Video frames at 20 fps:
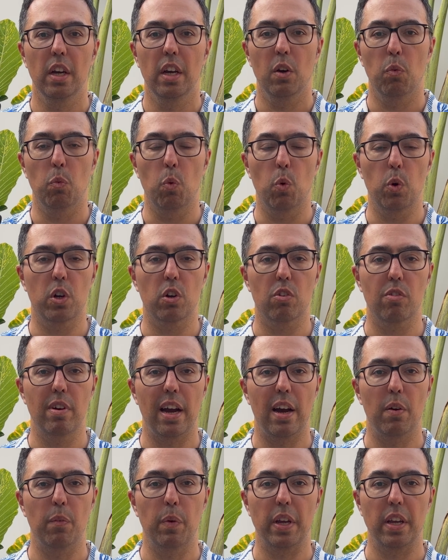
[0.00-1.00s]
walk
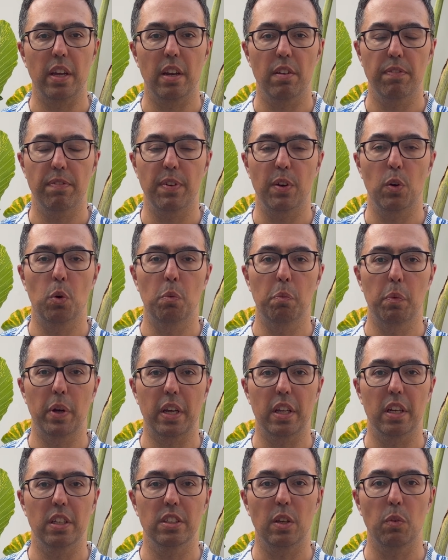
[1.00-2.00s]
around, we're going to film, we're
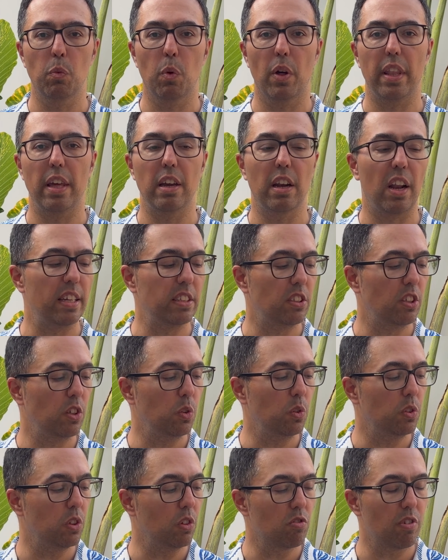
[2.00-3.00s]
going to see what they're like to
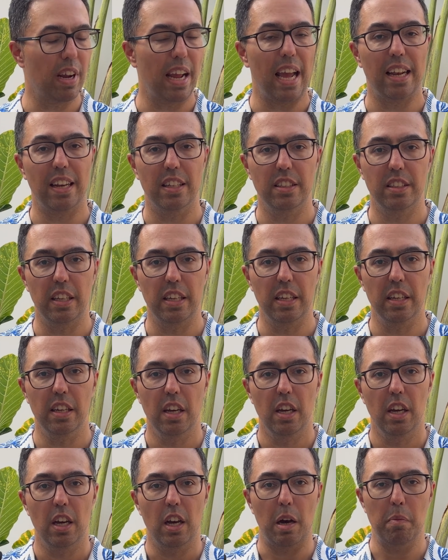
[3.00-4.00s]
use in reality.
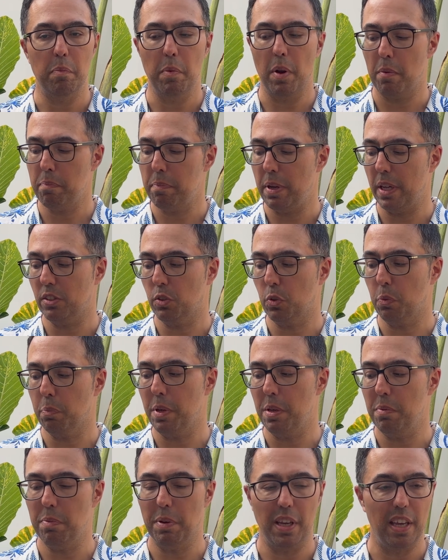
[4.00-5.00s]
I'm not pixel
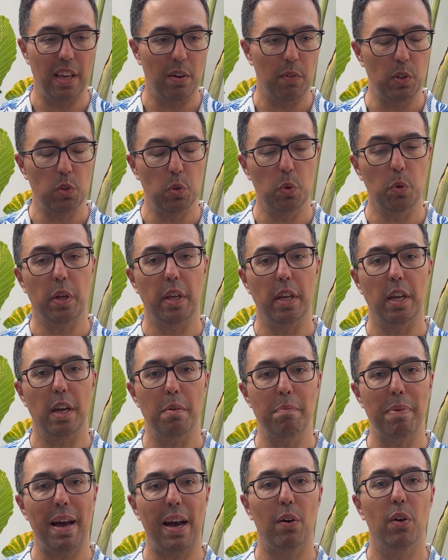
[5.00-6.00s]
peeping here, we're talking
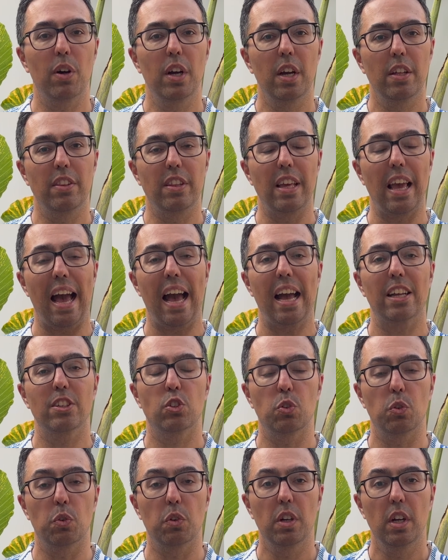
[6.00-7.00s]
about the
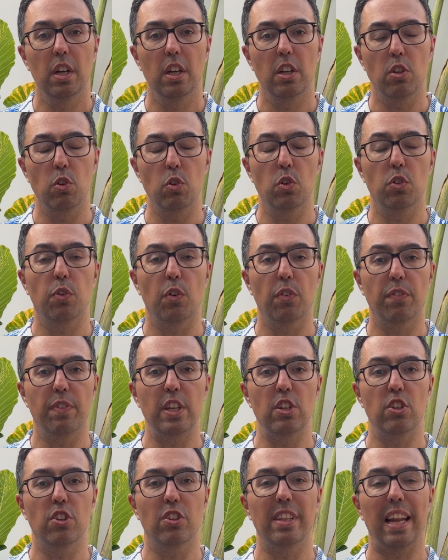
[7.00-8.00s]
actual useful
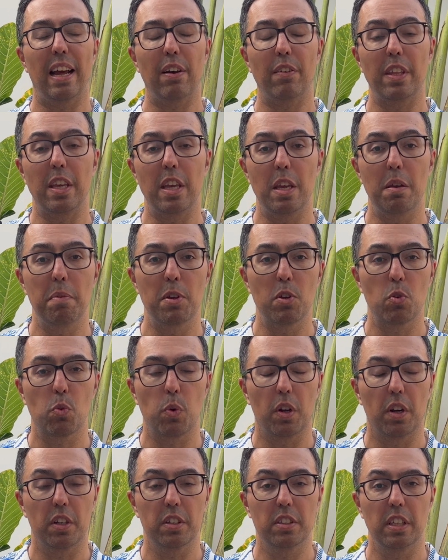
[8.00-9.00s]
features and how the image
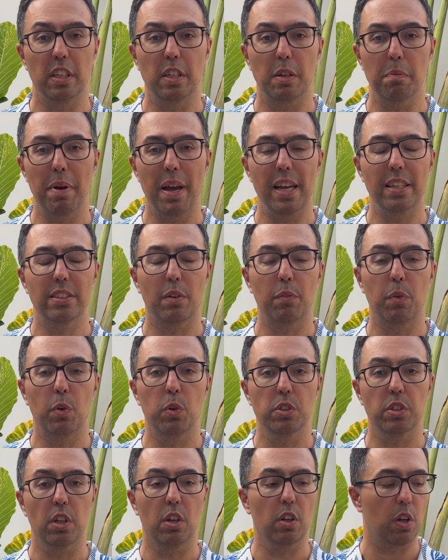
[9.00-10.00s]
quality compares, and we'll
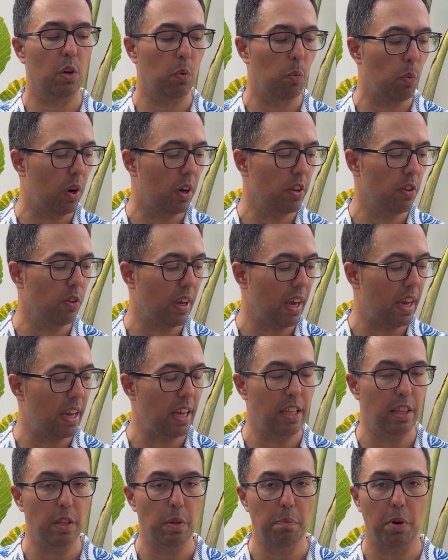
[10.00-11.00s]
also look at what you get
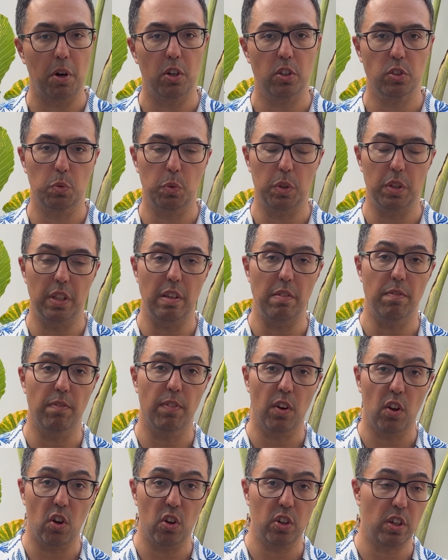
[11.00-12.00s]
in the box with the
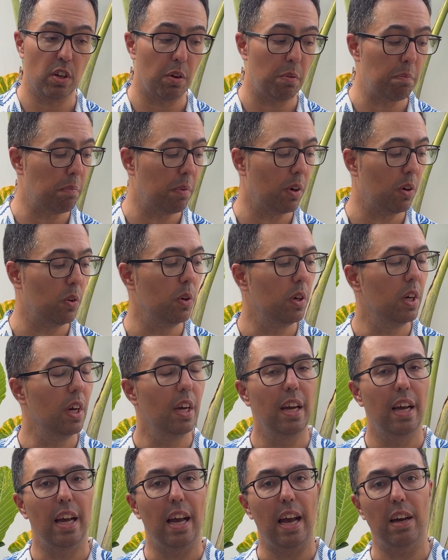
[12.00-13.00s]
vlog combo
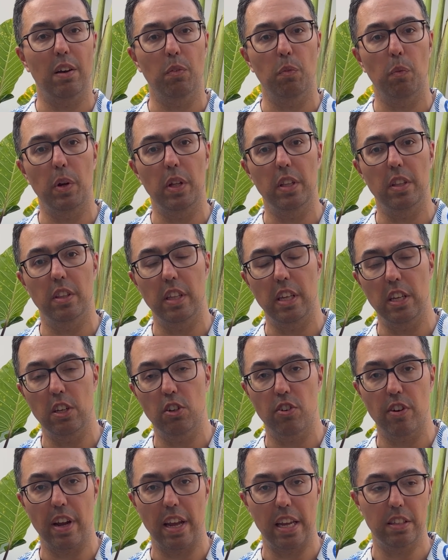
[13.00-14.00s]
and with the
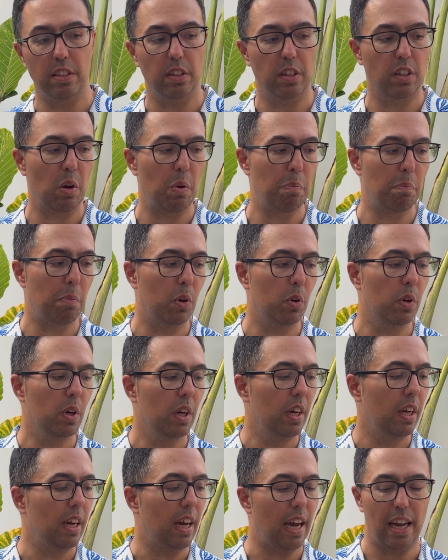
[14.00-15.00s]
creator combo
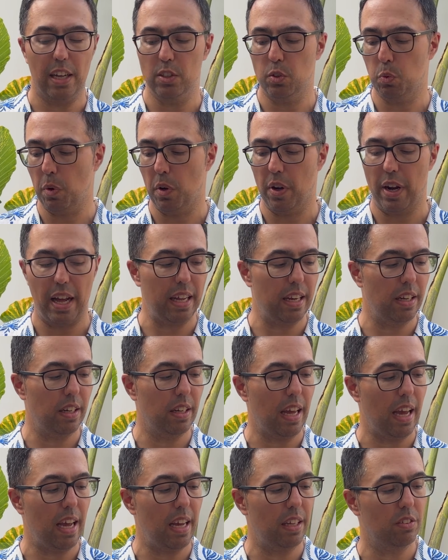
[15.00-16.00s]
as well. And
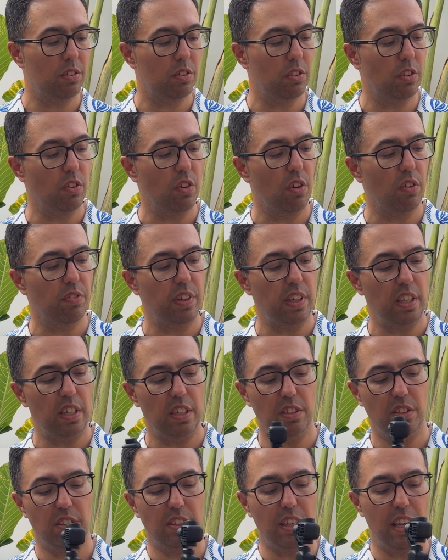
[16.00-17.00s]
as Novi
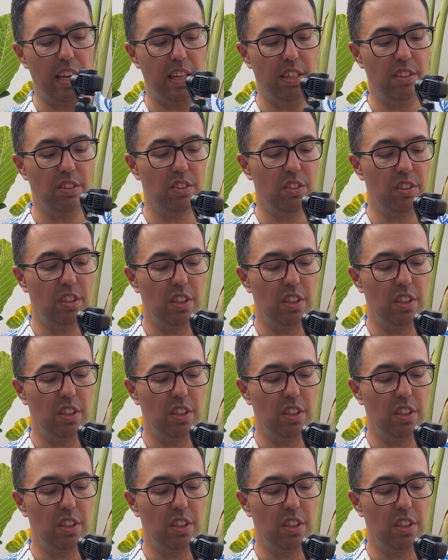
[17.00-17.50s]
says,